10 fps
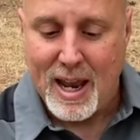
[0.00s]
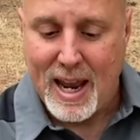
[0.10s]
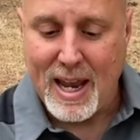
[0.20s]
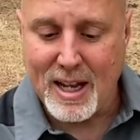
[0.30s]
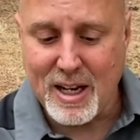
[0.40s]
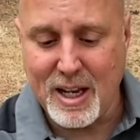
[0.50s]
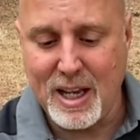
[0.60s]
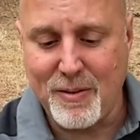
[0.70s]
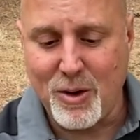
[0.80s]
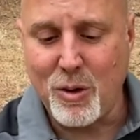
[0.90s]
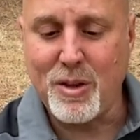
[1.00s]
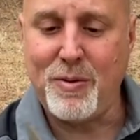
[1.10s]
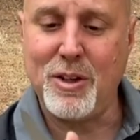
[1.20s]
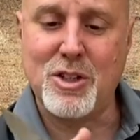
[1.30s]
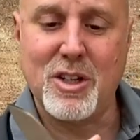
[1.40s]
And if it only
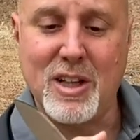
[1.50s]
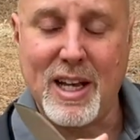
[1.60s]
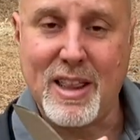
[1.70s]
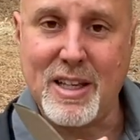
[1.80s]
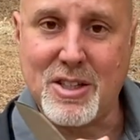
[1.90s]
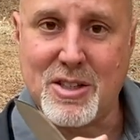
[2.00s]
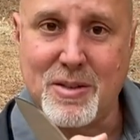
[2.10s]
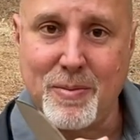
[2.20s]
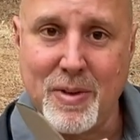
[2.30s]
feels good like this,